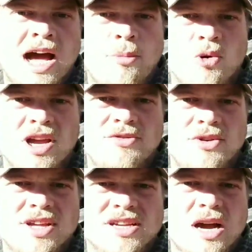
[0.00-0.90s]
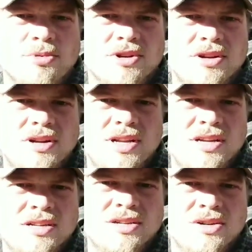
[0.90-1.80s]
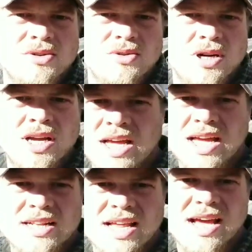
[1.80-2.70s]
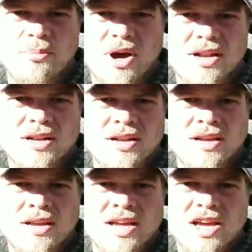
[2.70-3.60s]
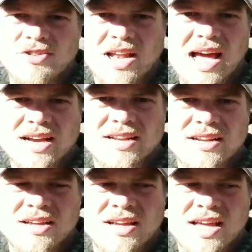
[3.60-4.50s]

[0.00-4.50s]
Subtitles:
I'm gonna give you this opportunity to hit that button if you liked it.